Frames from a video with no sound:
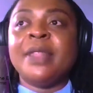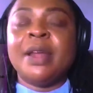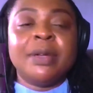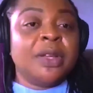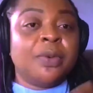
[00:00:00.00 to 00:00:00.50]

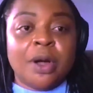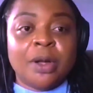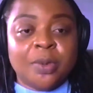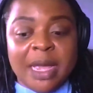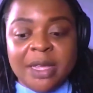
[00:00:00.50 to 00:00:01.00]
There is a
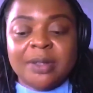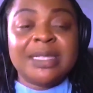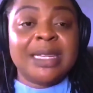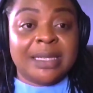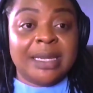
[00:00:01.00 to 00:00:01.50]
world where you
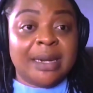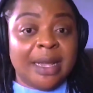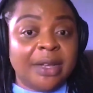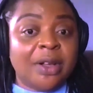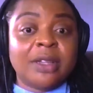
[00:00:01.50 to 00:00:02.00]
sit in
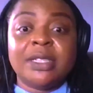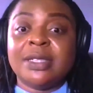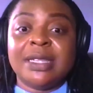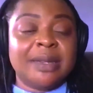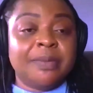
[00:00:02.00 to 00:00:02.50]
Lagos, you
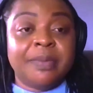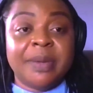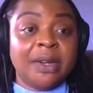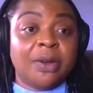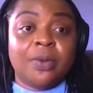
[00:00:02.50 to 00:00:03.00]
sit in
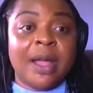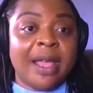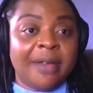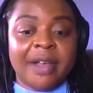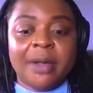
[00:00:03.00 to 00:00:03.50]
Benin or
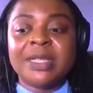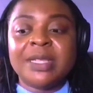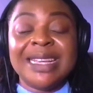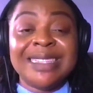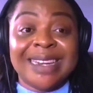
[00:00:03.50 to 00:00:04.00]
wherever
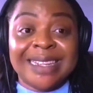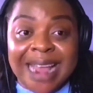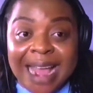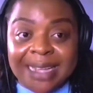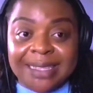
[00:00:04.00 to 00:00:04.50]
with internet
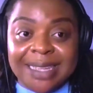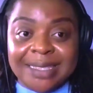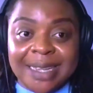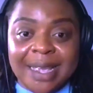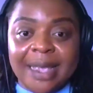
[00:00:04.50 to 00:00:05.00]

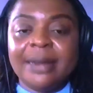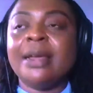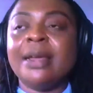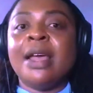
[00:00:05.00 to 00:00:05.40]
access again.